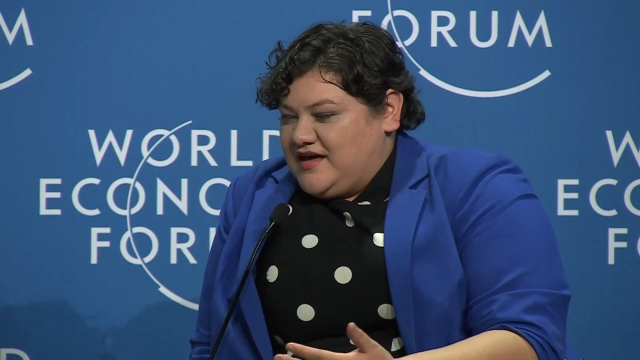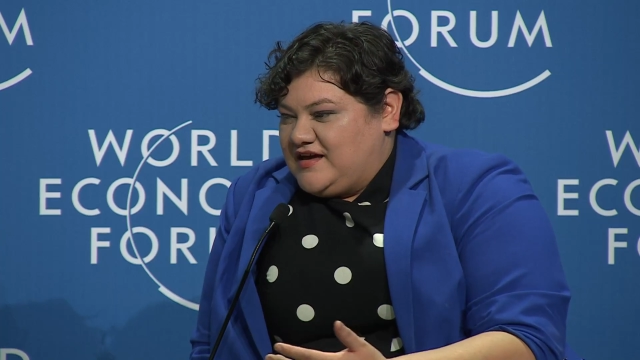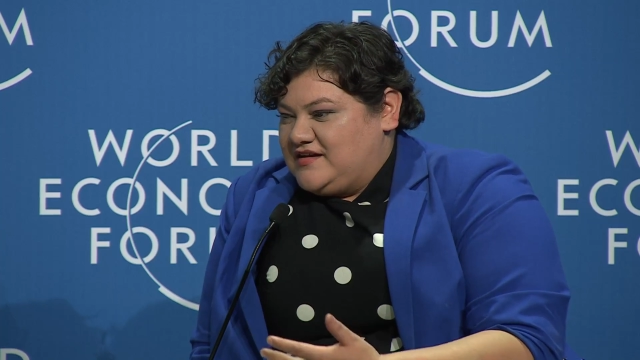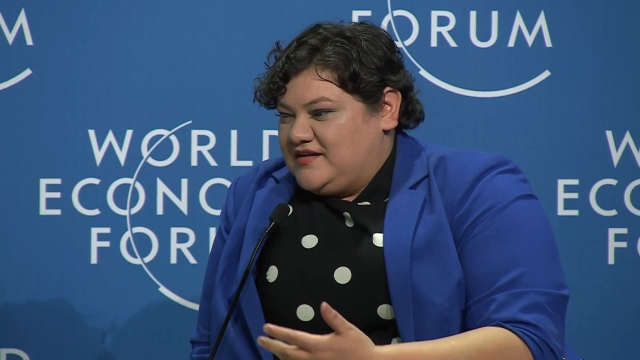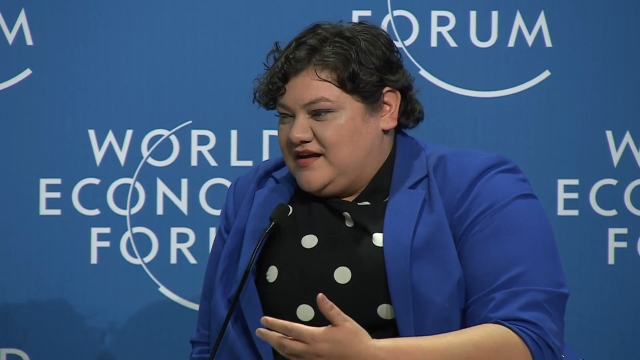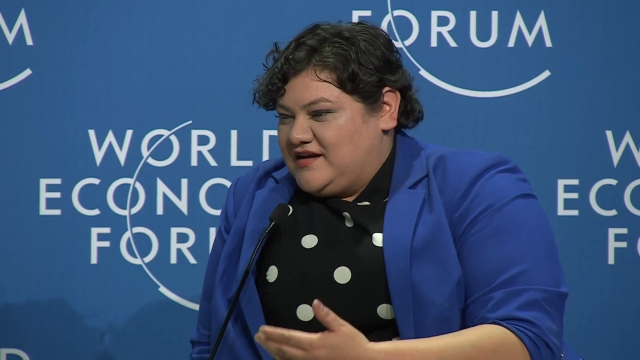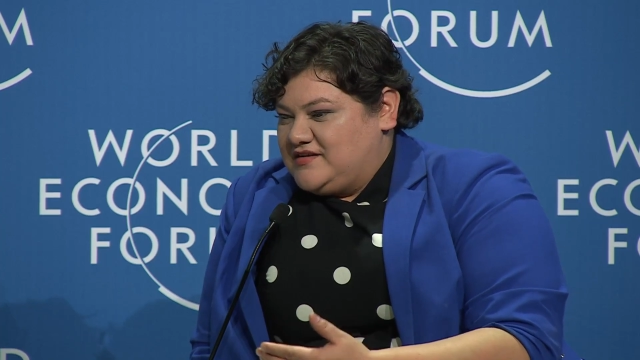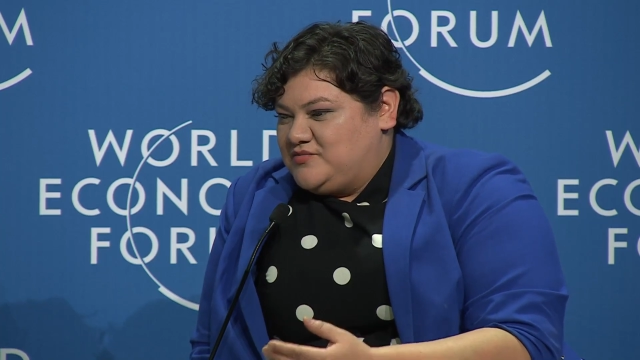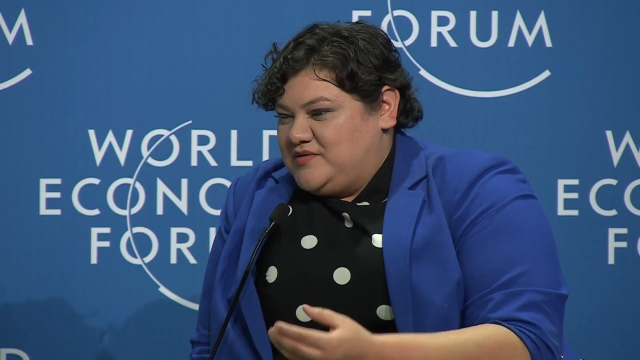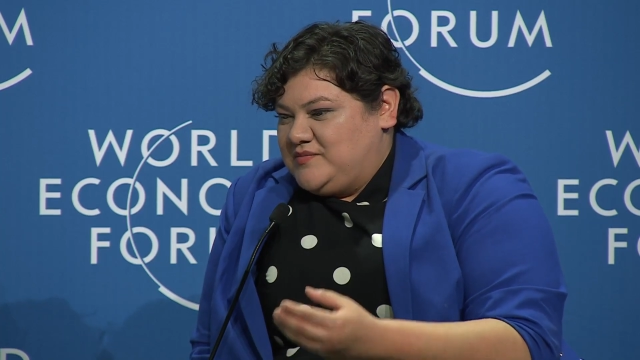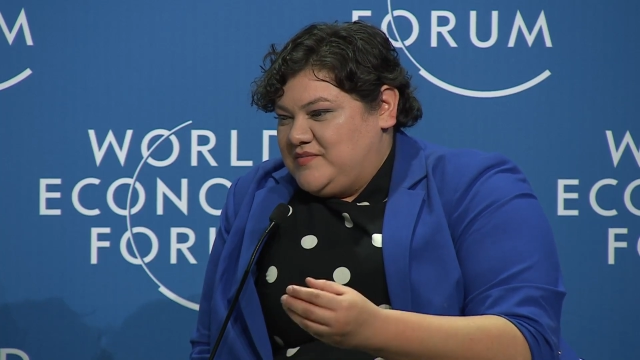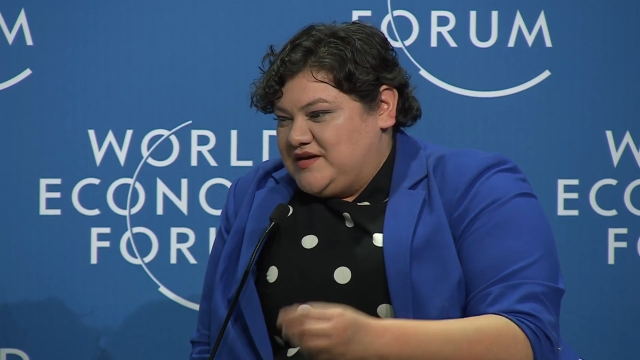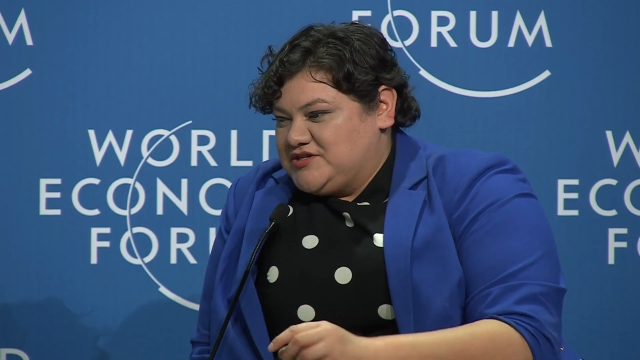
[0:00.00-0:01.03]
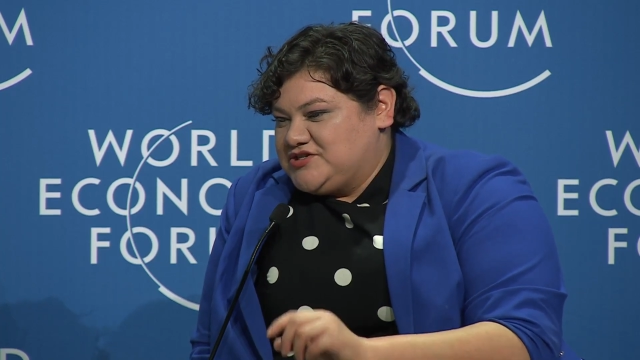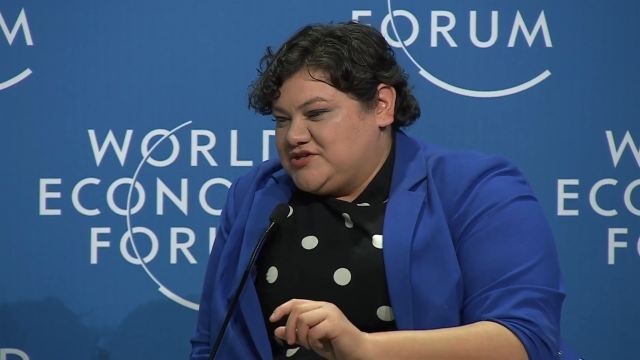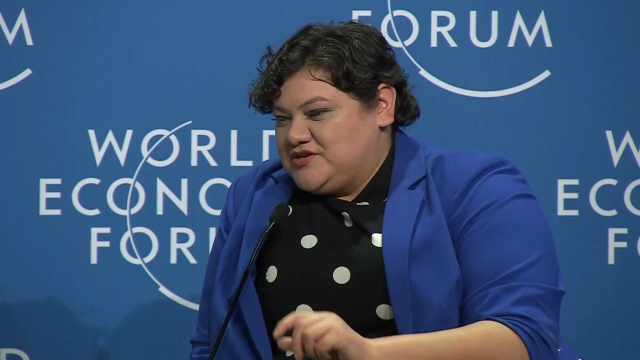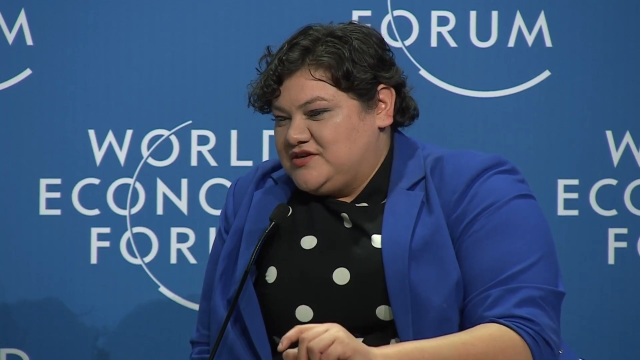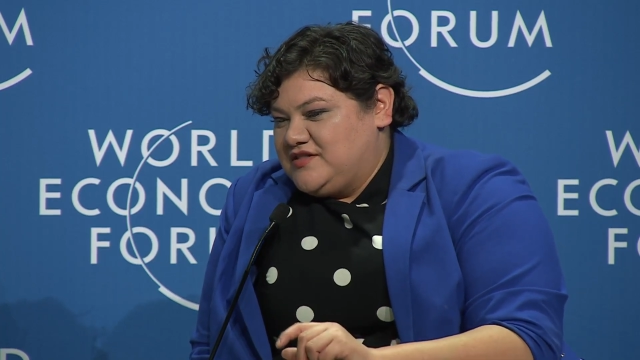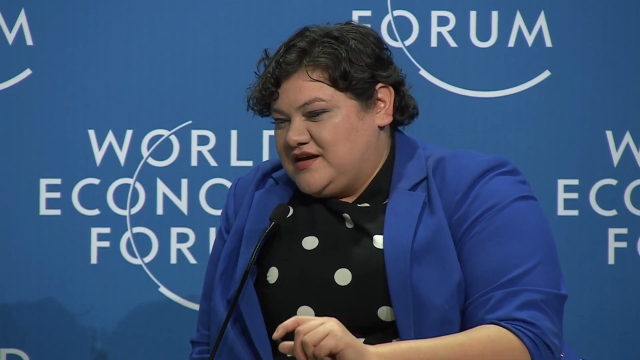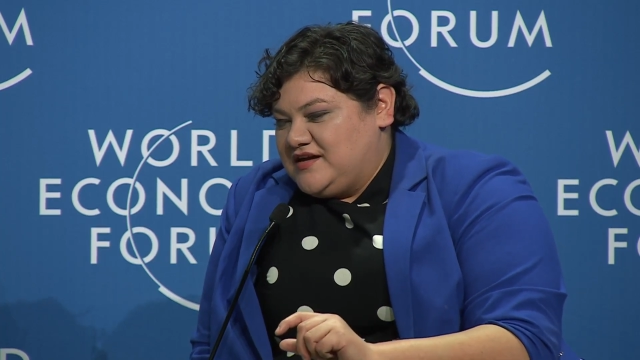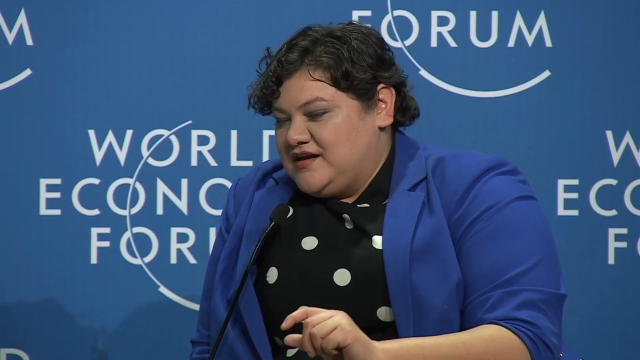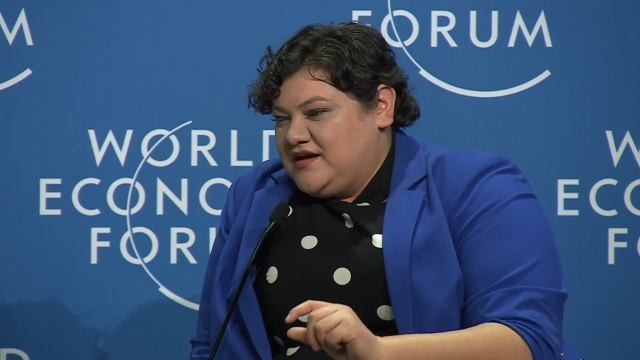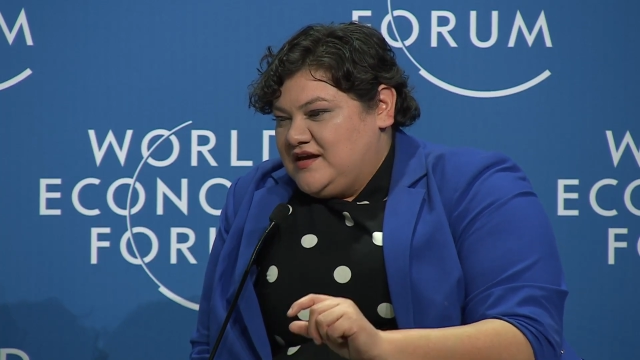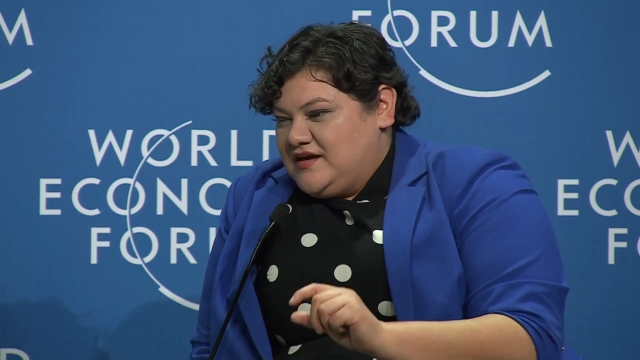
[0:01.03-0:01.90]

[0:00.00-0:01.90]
and that we make sure that